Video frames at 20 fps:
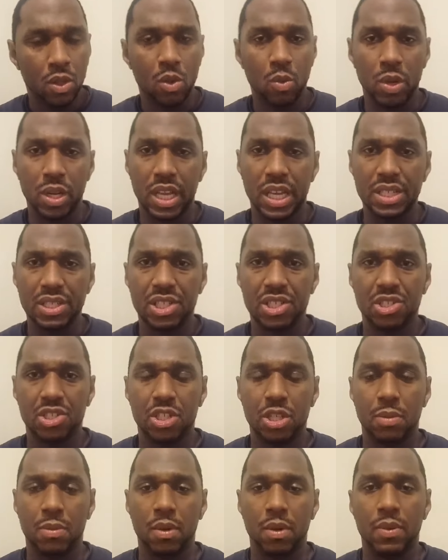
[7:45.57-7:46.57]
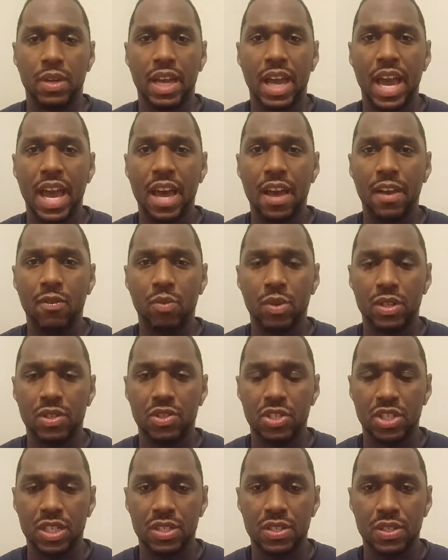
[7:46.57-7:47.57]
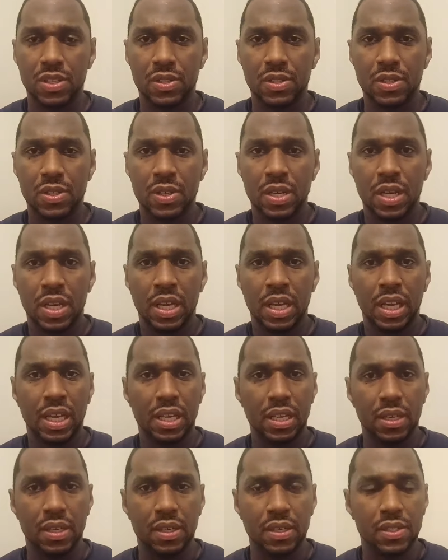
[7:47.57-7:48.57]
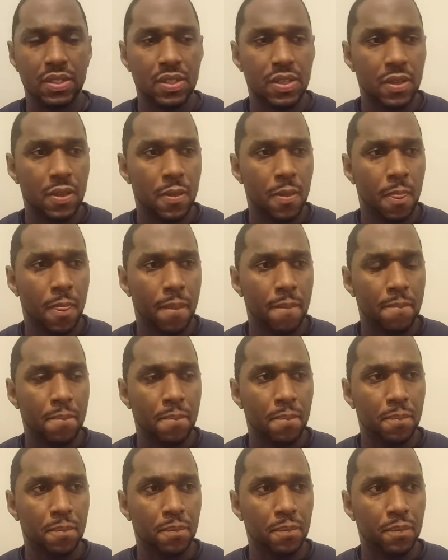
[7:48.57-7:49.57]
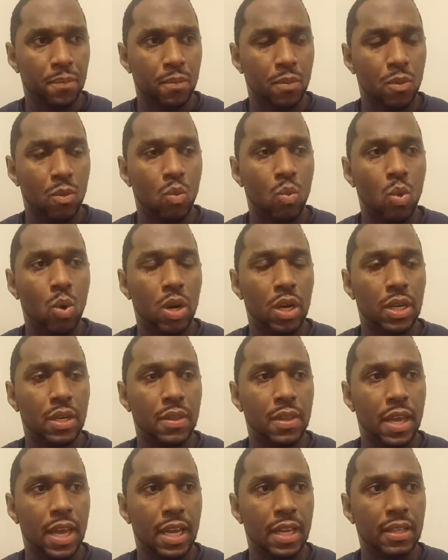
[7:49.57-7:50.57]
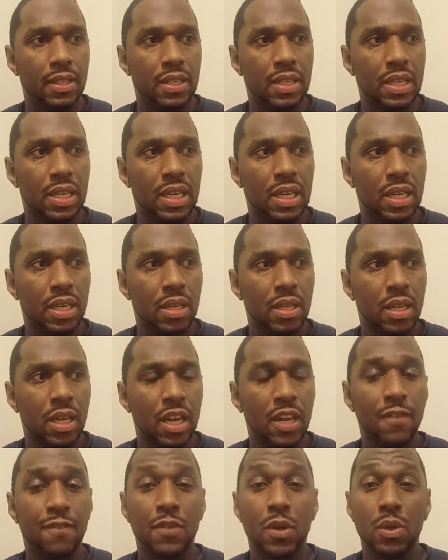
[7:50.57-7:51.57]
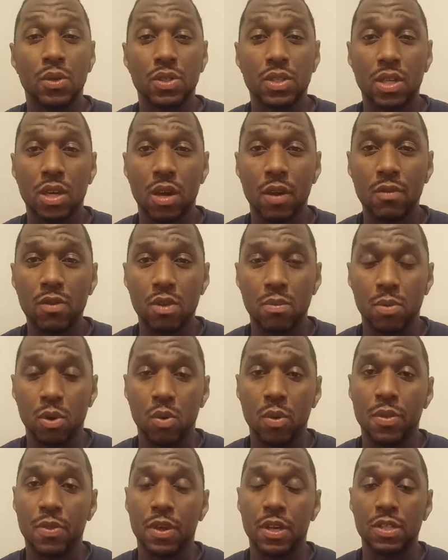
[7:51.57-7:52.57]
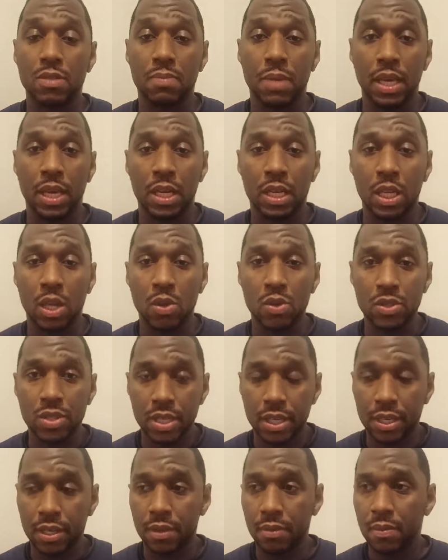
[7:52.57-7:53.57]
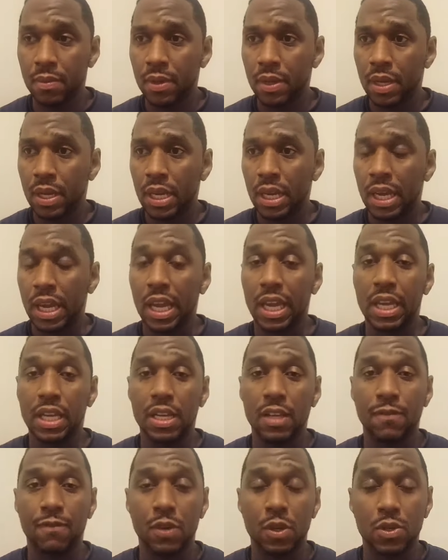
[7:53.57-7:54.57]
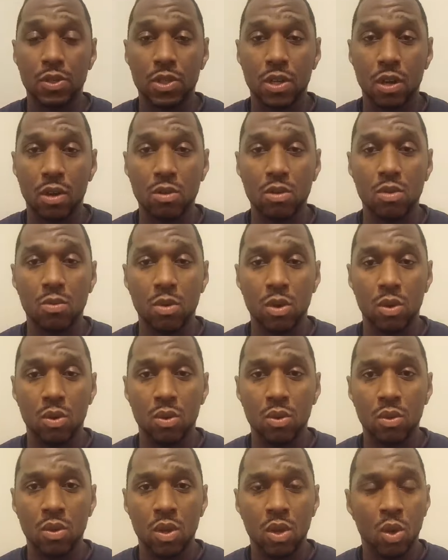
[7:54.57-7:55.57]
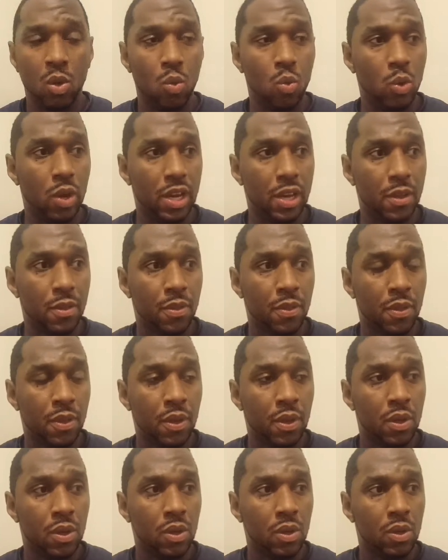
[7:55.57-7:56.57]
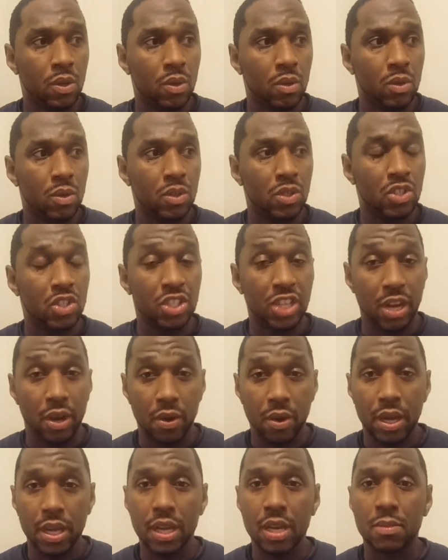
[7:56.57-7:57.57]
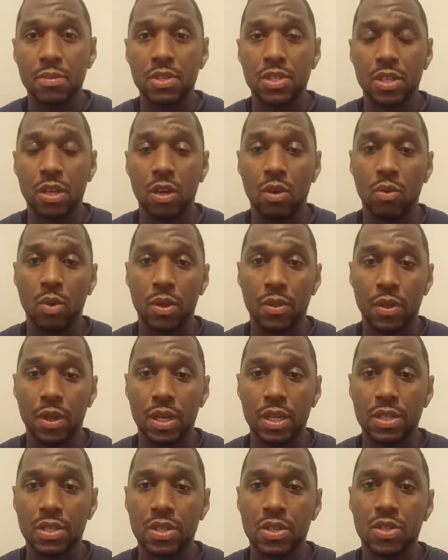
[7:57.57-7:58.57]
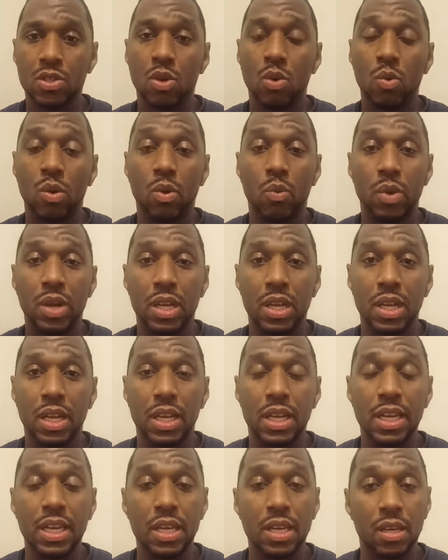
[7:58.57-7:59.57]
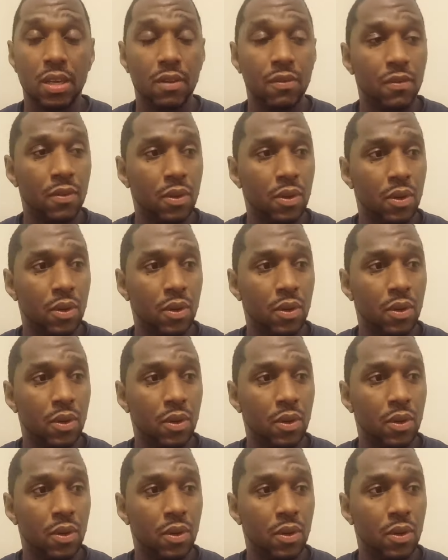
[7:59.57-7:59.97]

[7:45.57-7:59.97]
the relationship that we have with Jesus is one that he feels comfortable with us being close to him, and he feels comfortable with sharing himself with us. So when we leave